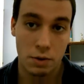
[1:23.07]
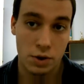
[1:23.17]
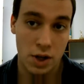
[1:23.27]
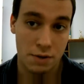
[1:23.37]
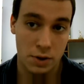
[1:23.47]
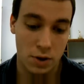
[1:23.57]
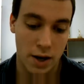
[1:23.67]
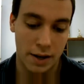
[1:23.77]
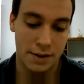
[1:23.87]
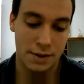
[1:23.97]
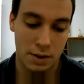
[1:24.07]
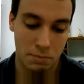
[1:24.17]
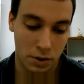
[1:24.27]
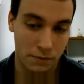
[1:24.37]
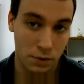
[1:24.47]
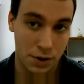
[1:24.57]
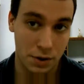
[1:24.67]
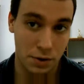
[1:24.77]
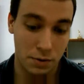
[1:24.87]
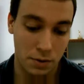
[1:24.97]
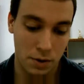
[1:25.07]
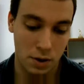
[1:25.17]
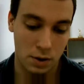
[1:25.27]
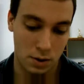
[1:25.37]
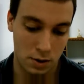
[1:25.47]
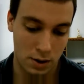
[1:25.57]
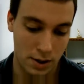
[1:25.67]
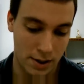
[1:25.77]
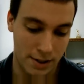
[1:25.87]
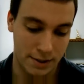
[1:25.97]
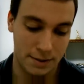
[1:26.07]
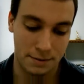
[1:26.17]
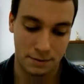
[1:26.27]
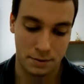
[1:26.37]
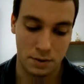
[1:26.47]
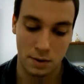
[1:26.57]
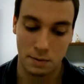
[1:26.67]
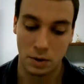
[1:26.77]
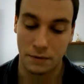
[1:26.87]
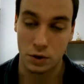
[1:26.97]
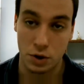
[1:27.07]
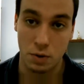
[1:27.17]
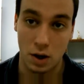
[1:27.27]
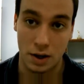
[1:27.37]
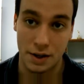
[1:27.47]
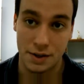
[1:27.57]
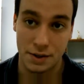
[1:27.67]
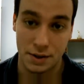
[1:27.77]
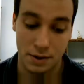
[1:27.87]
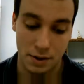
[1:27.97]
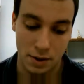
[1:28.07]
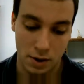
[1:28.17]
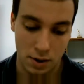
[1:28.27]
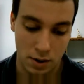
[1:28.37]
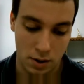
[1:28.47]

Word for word: 2 judgment dragons. I'm looking for 2. I'm looking for 2 honests.